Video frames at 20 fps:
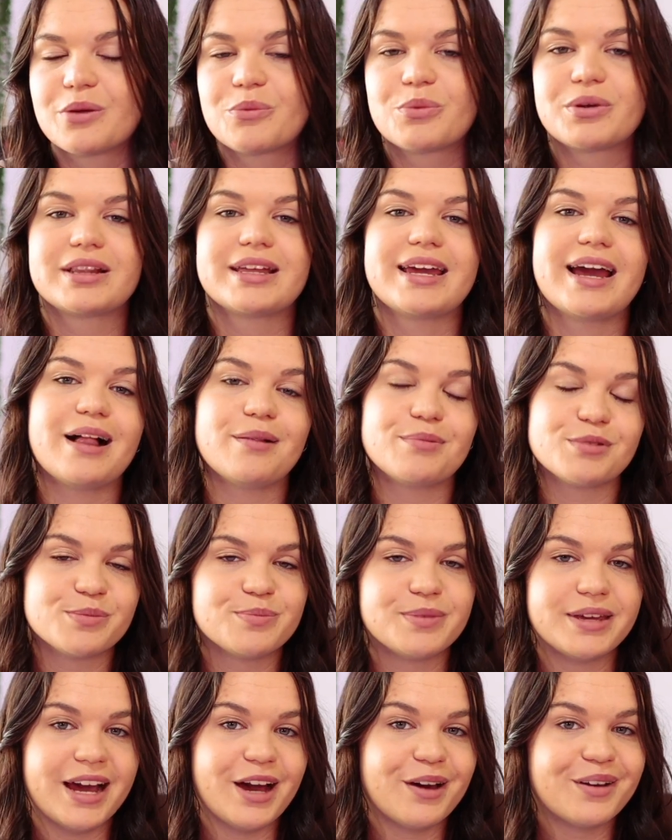It really helps
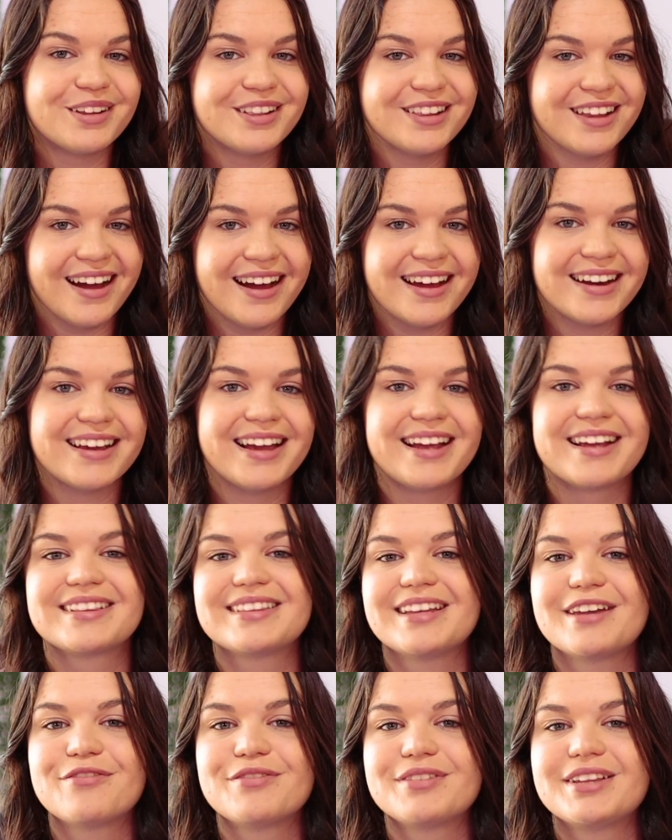me out a lot. And
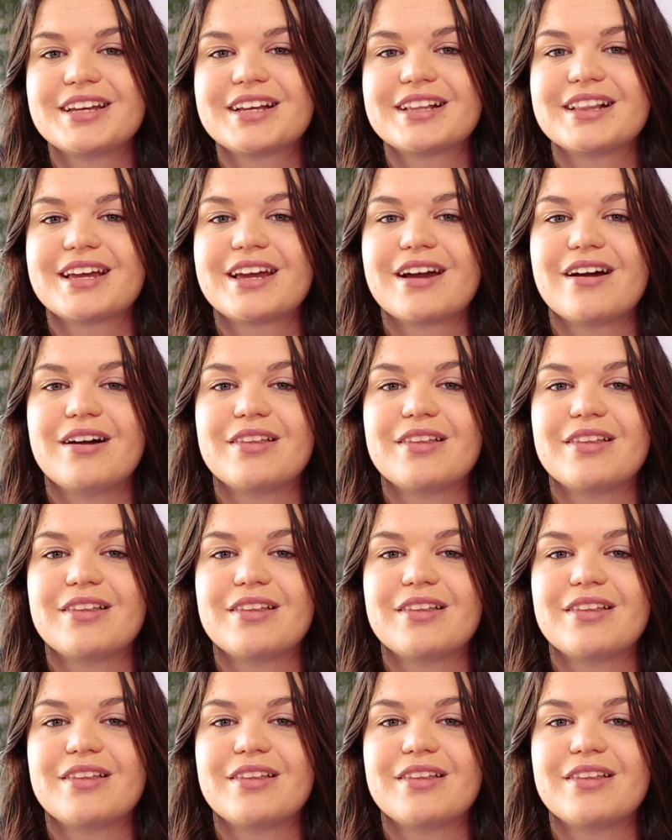definitely click